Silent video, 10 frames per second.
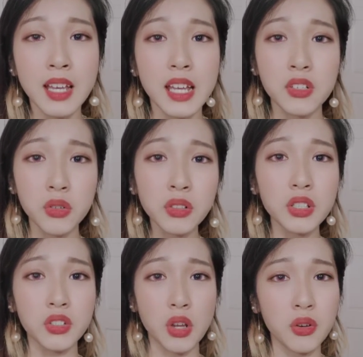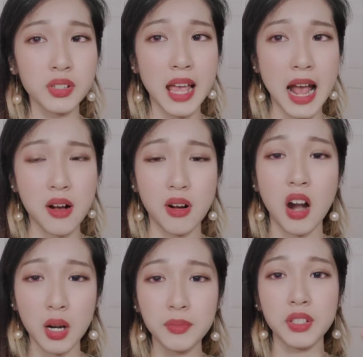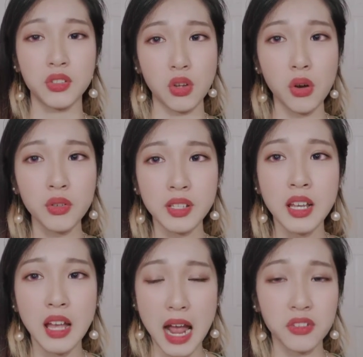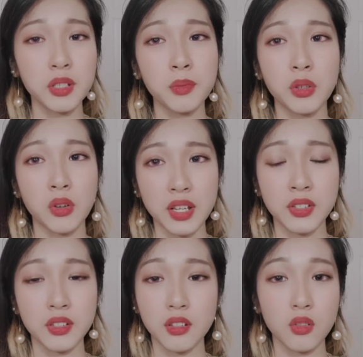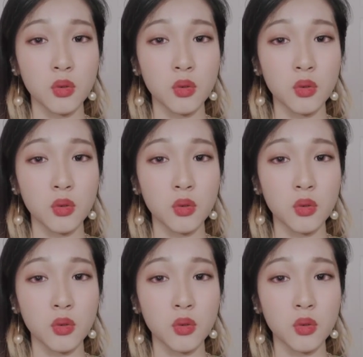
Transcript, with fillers: it truly shows how harmless jokes actually progress